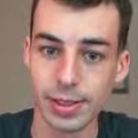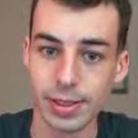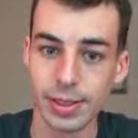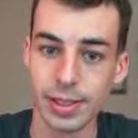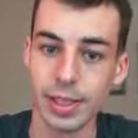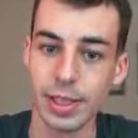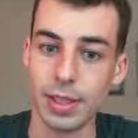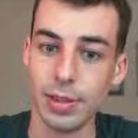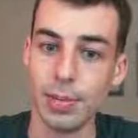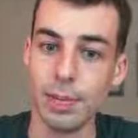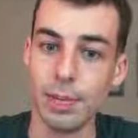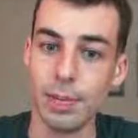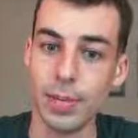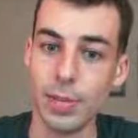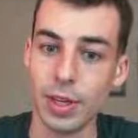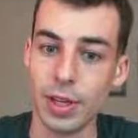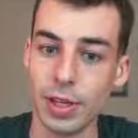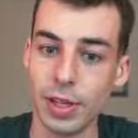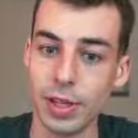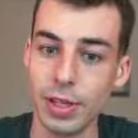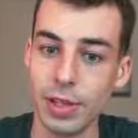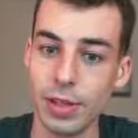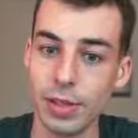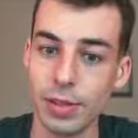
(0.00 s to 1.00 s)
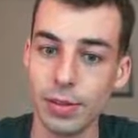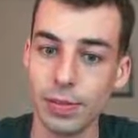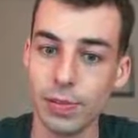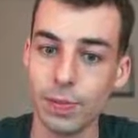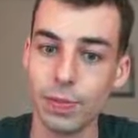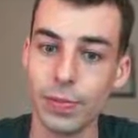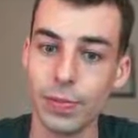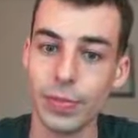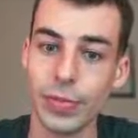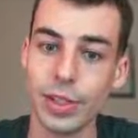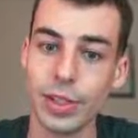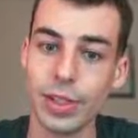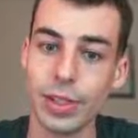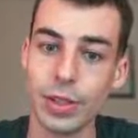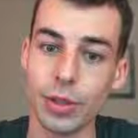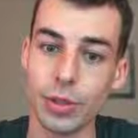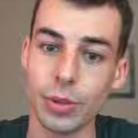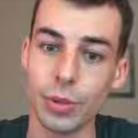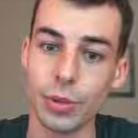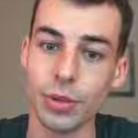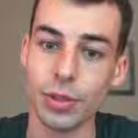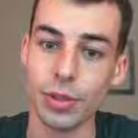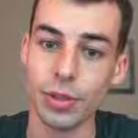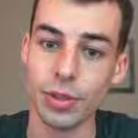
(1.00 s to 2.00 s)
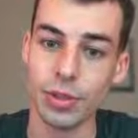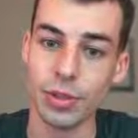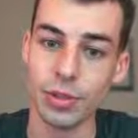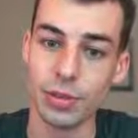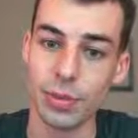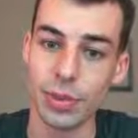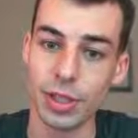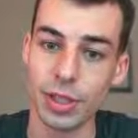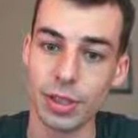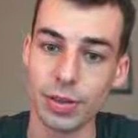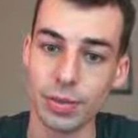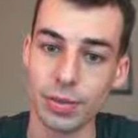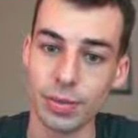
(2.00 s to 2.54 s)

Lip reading: Int mid equals min